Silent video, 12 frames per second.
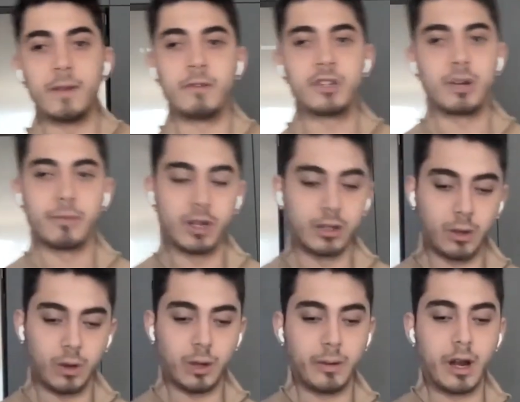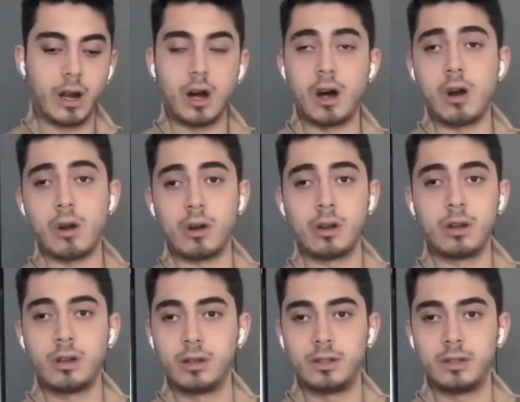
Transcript: in which I'm going to talk about our